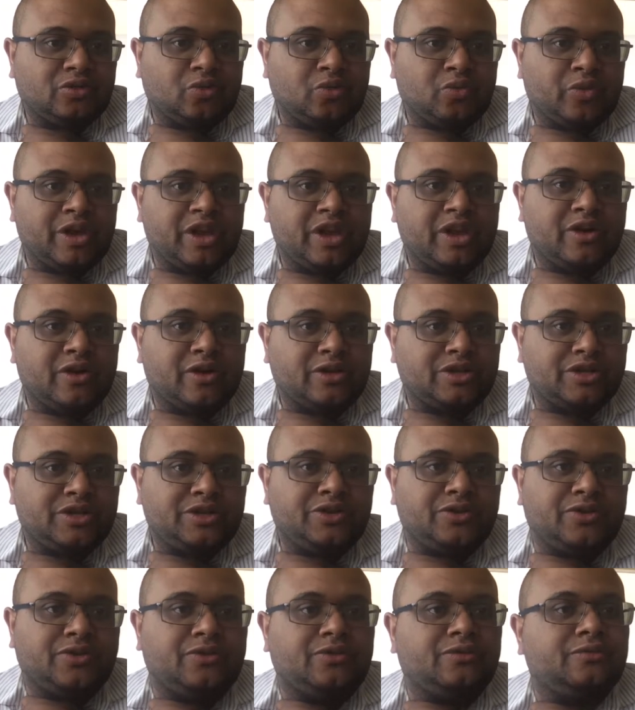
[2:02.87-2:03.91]
week or
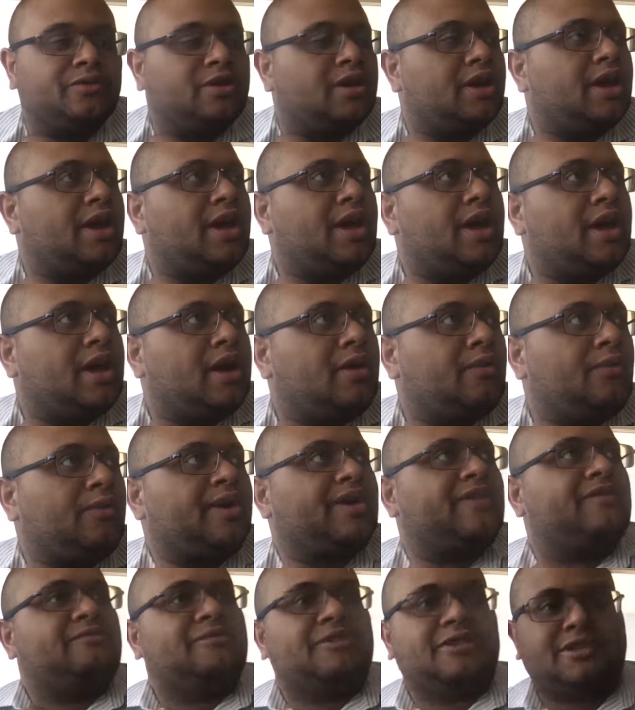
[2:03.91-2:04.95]
two, we
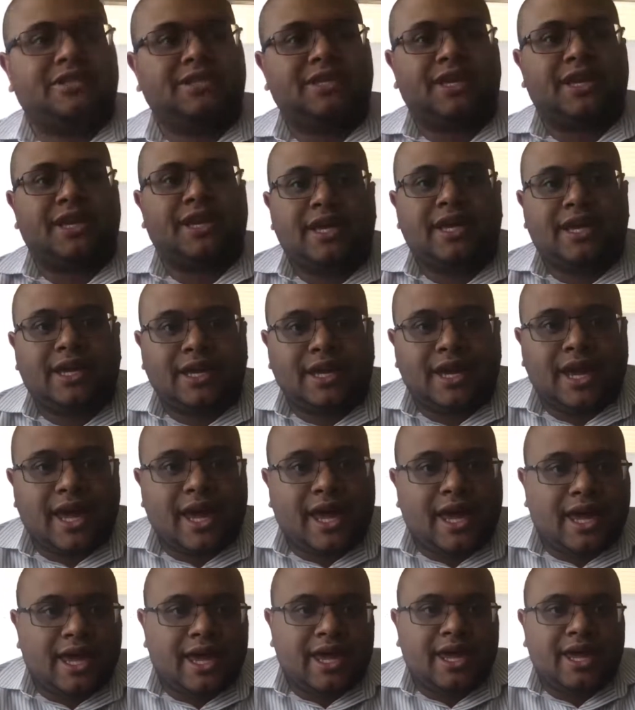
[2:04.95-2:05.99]
have been seeing
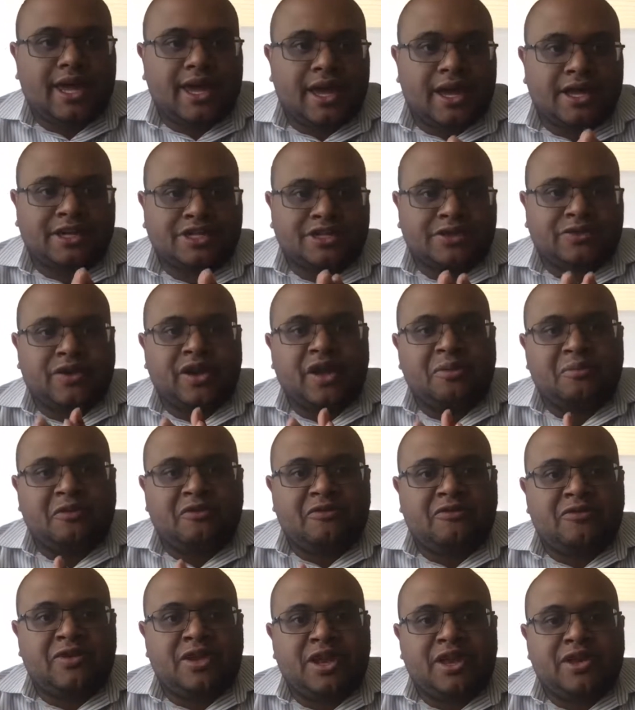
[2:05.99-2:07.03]
a stream of
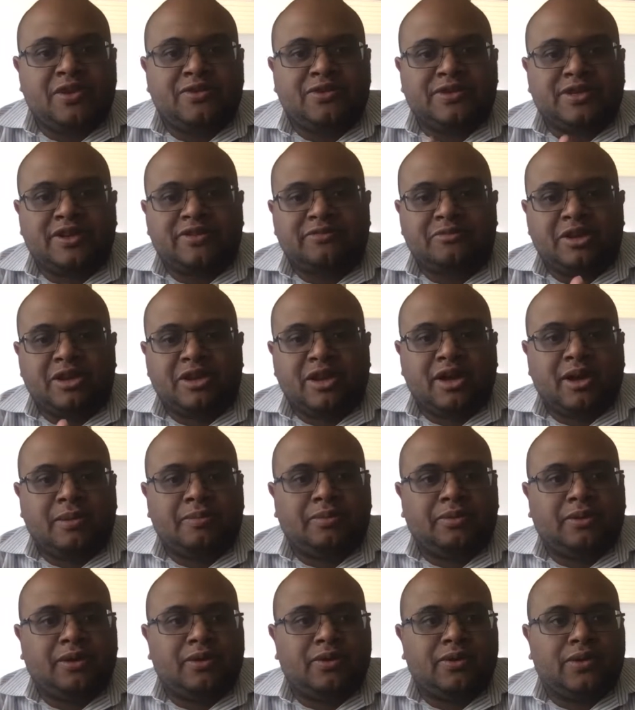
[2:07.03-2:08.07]
videos that have been
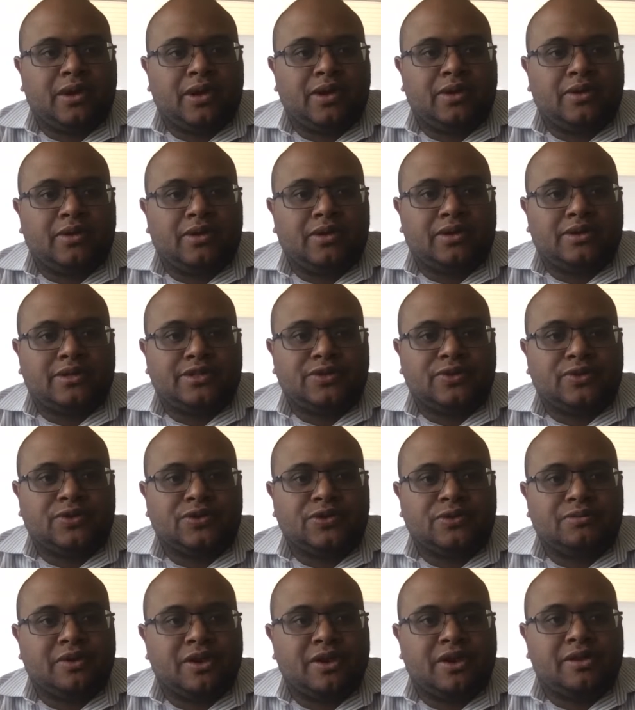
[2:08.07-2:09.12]
uploaded on social
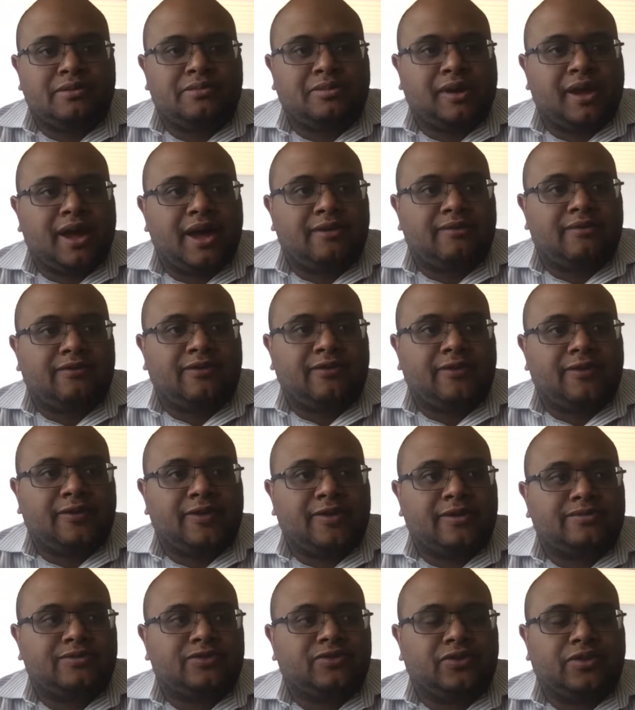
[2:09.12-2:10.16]
media
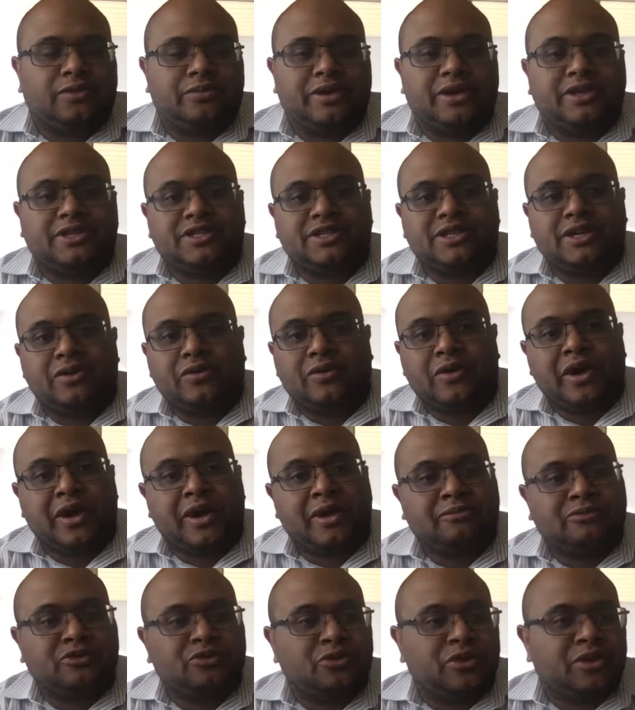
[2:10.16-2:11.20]
platforms from
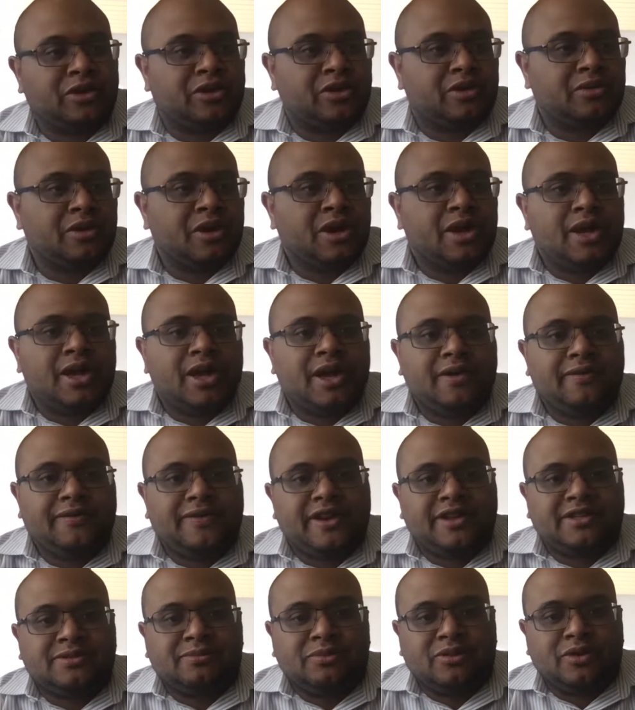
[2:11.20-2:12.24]
Instagram, Twitter,
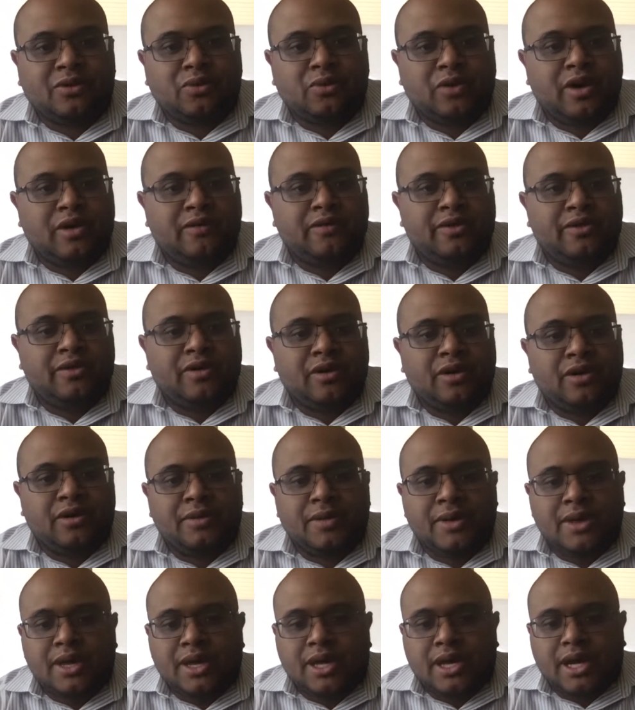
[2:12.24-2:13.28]
Facebook, wherever you are,
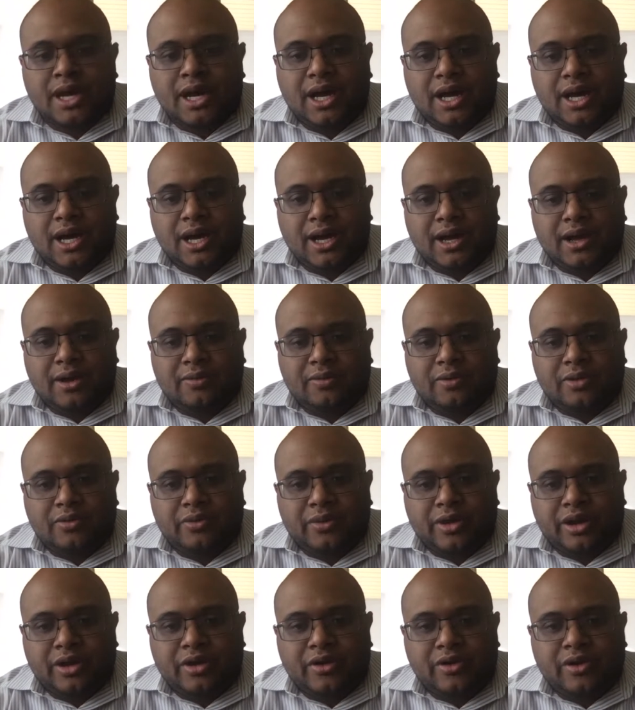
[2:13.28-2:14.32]
with
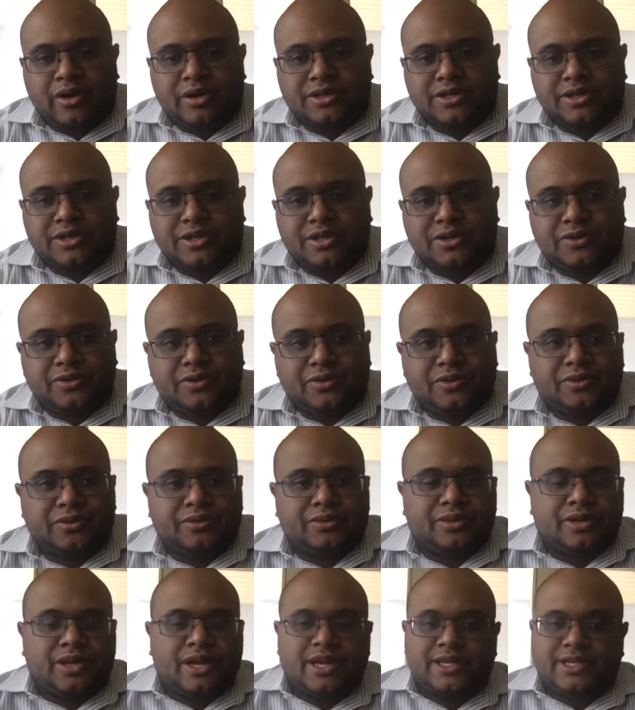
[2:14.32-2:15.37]
regards to,
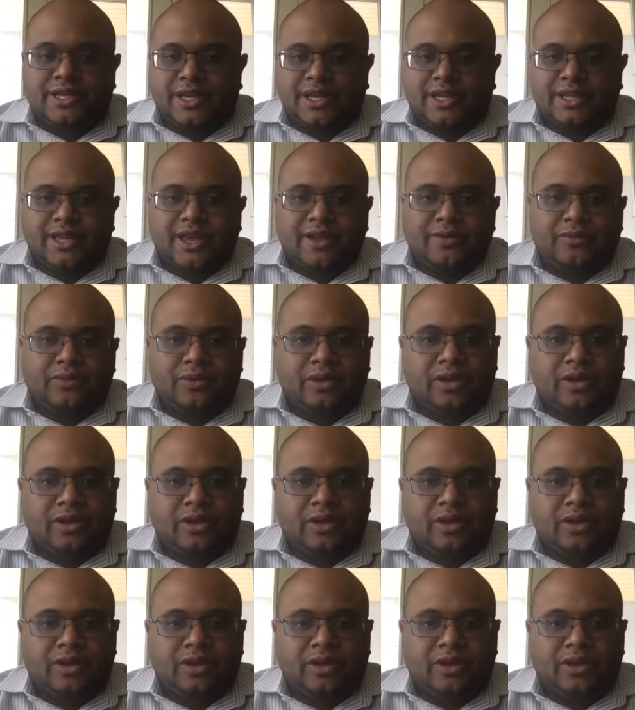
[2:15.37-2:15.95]
had to get that